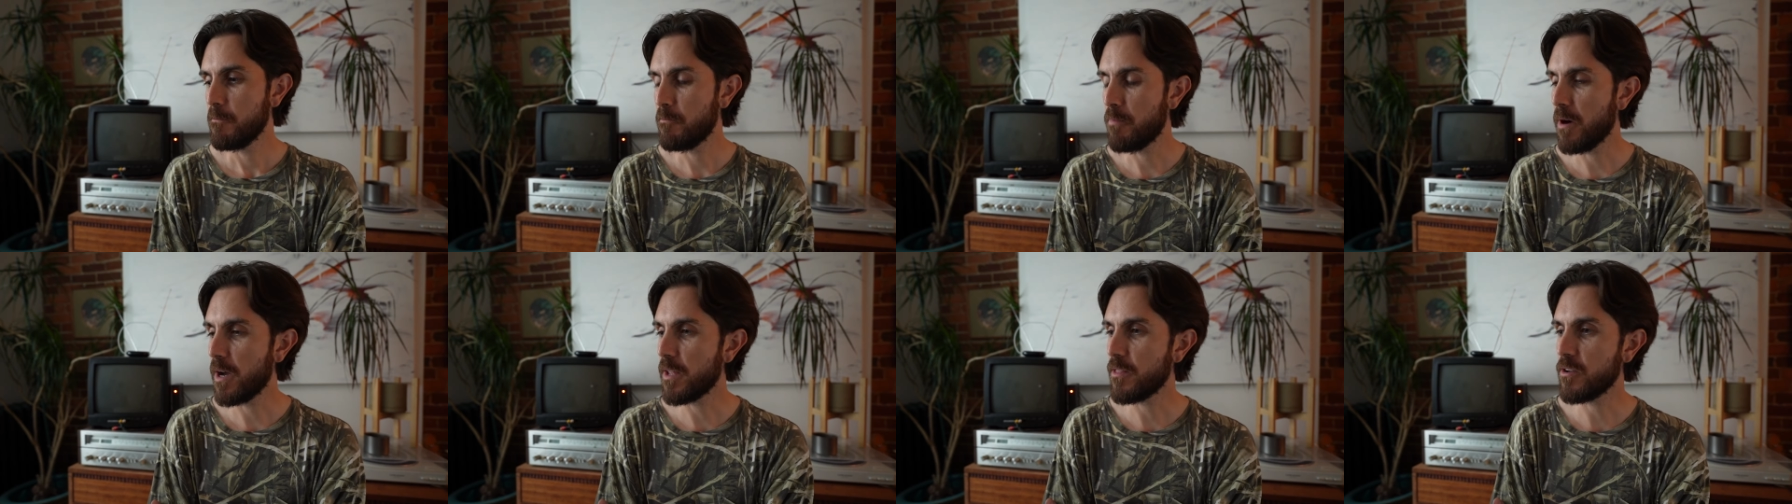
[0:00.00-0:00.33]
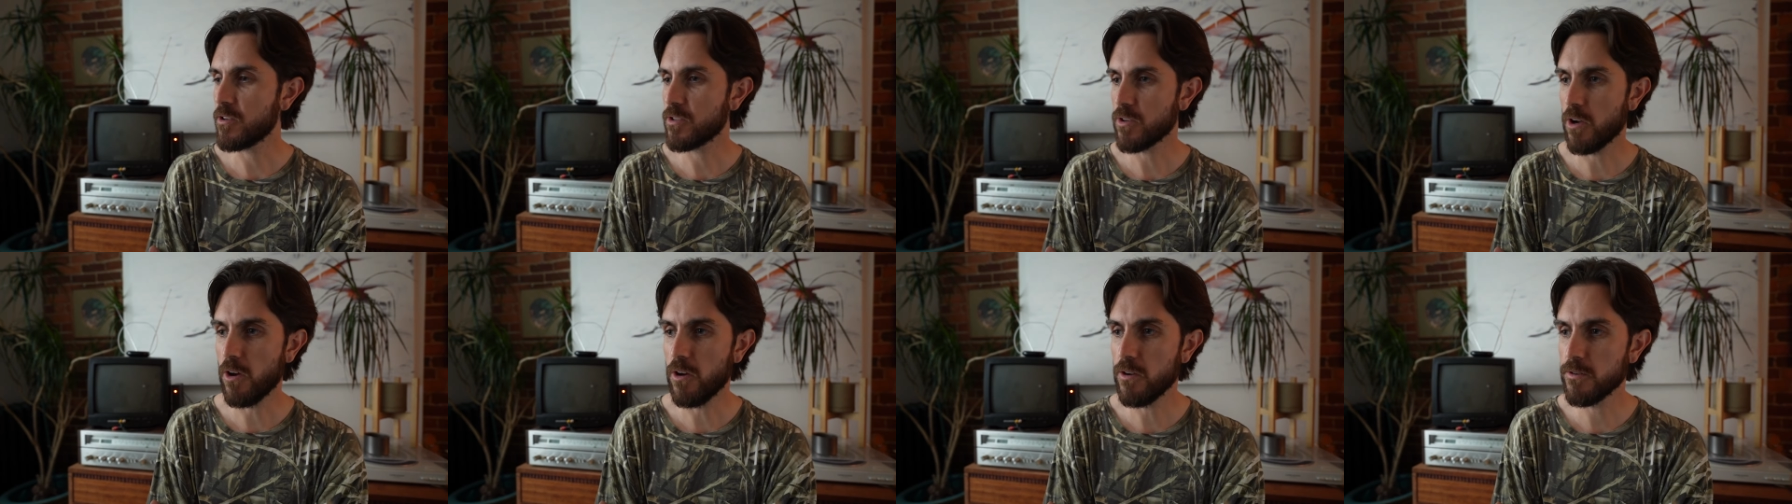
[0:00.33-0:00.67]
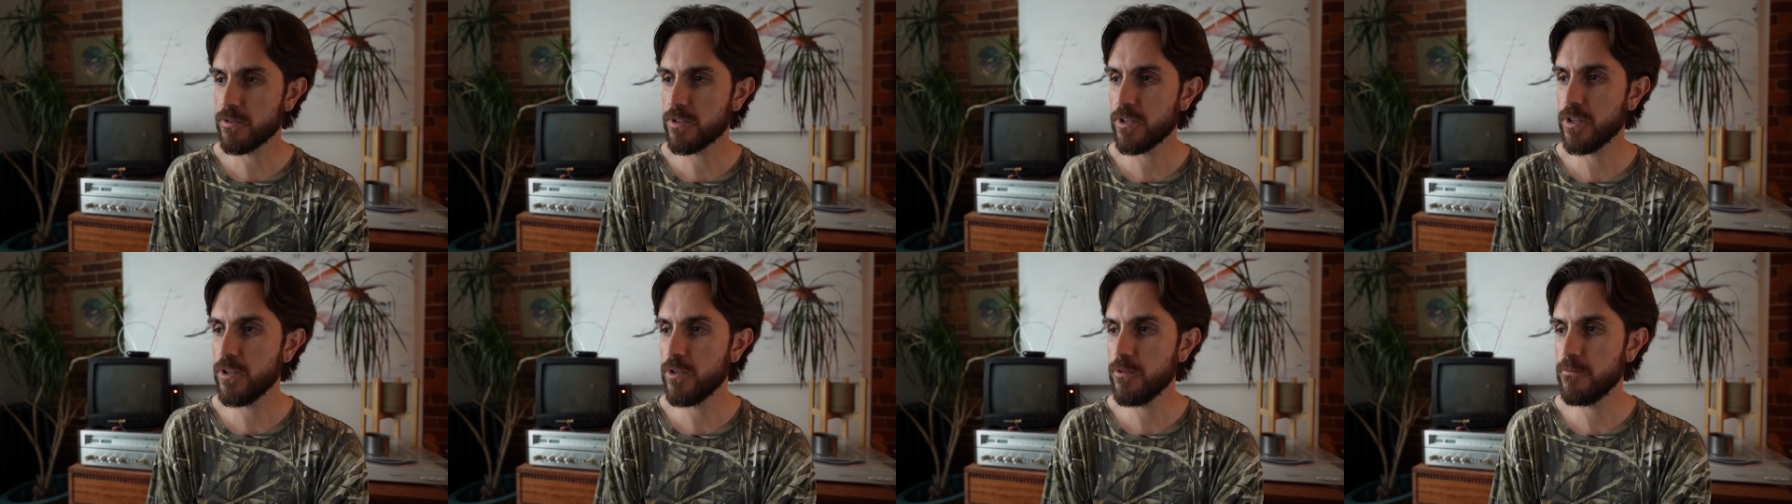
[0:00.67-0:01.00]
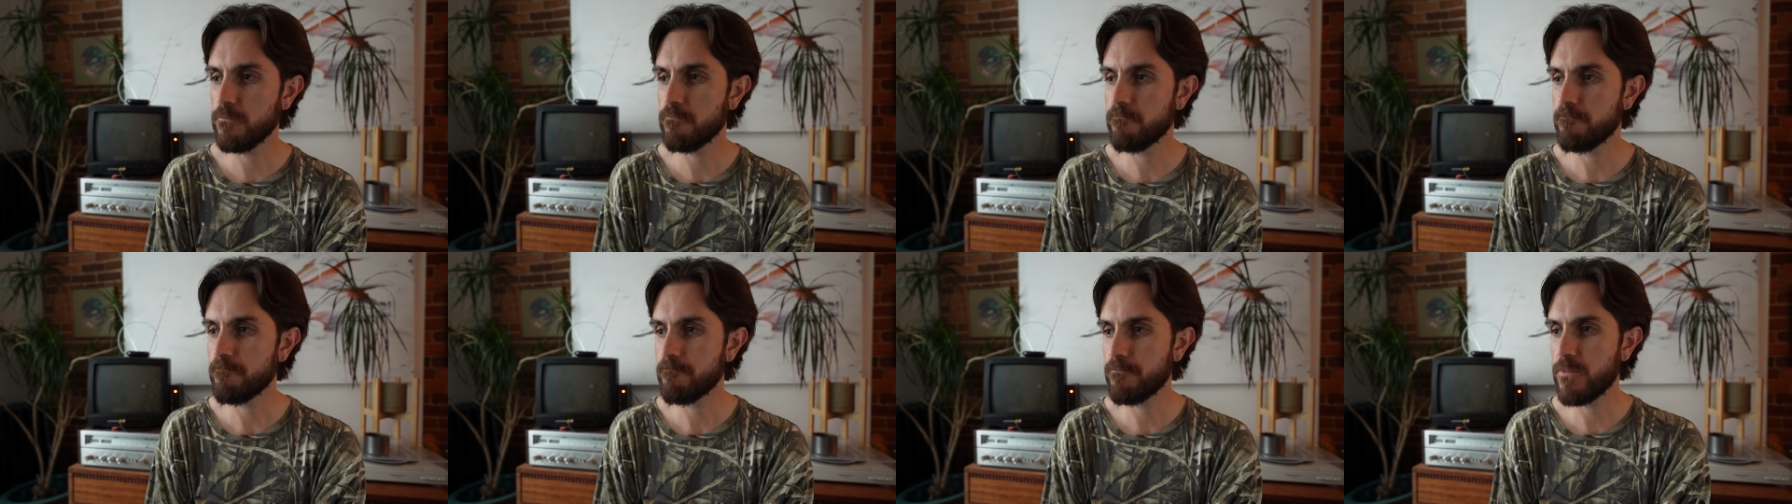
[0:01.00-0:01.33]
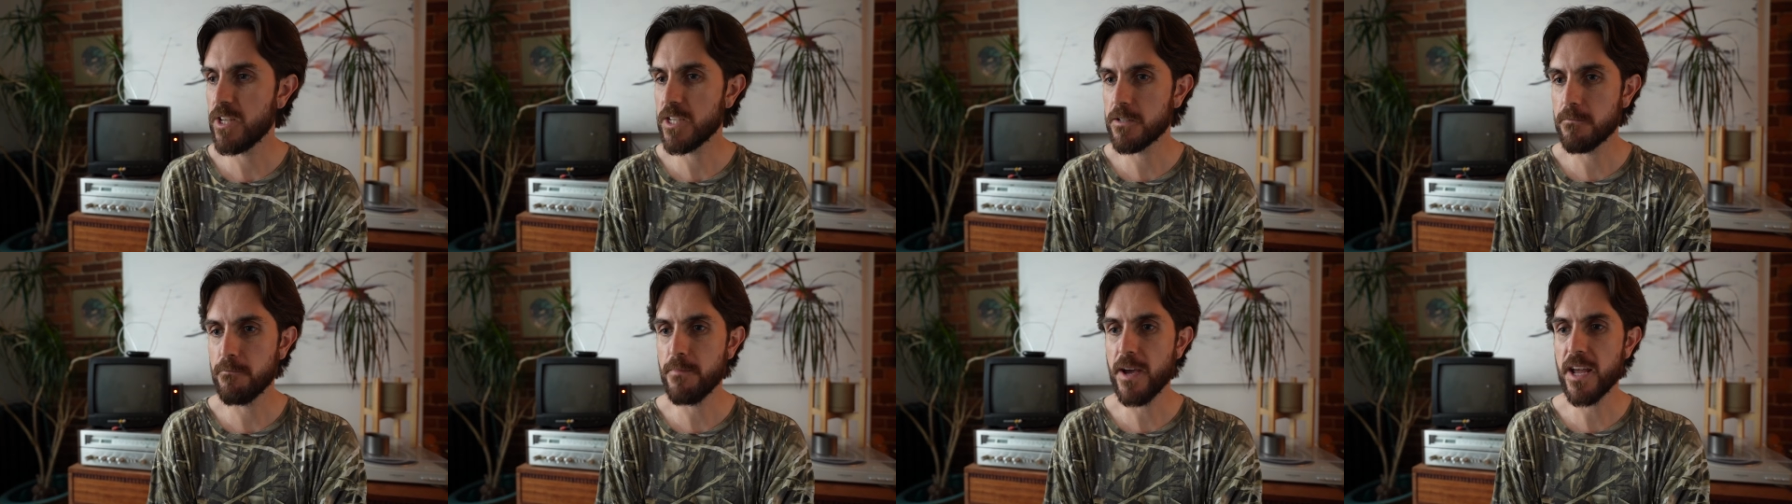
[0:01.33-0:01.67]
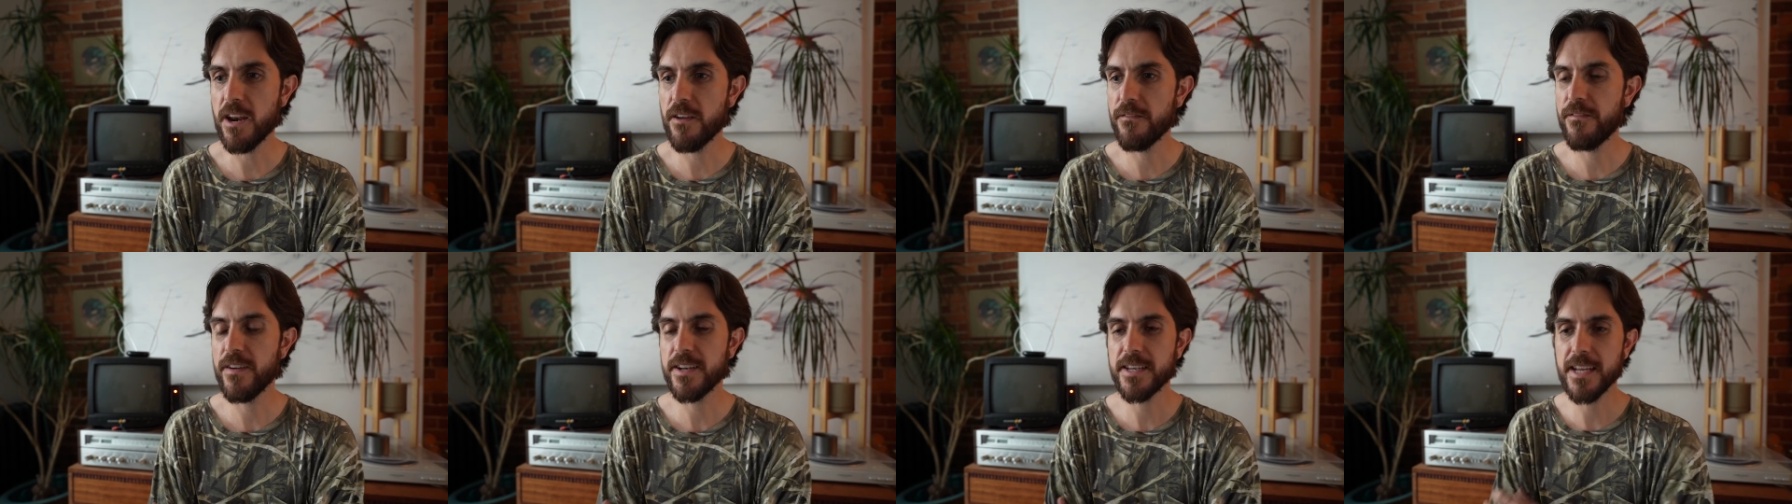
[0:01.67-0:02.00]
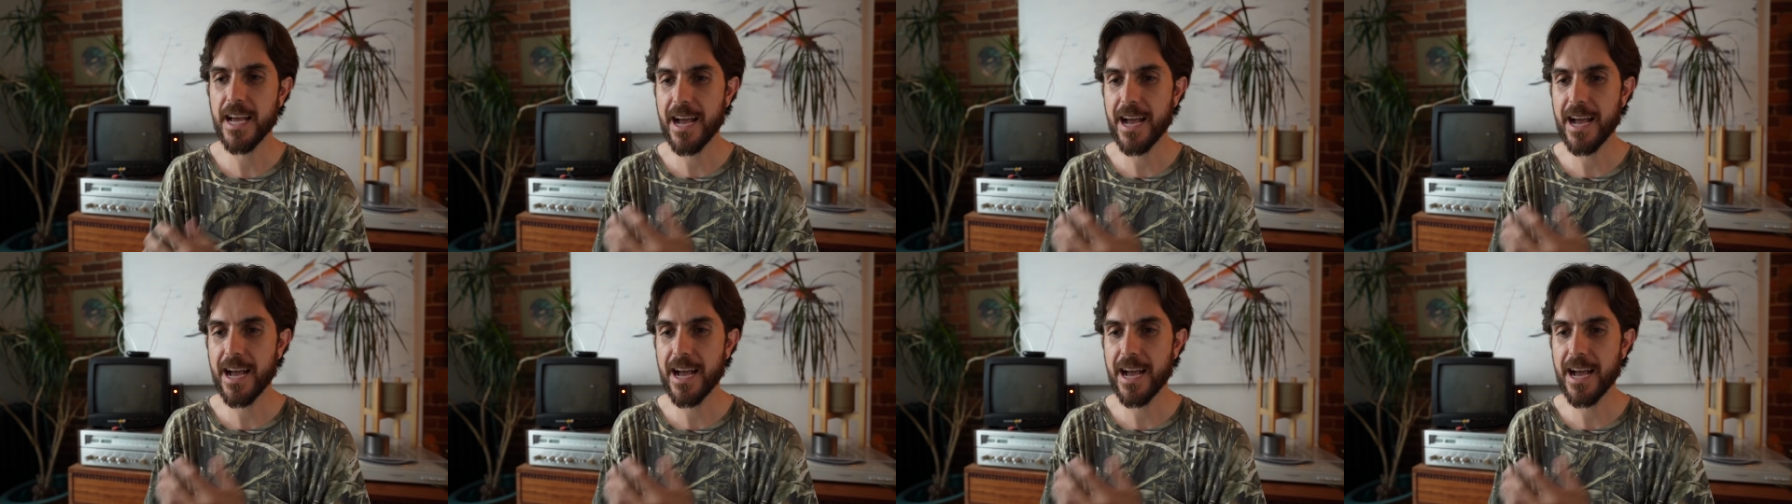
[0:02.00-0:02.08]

But there's also this benefit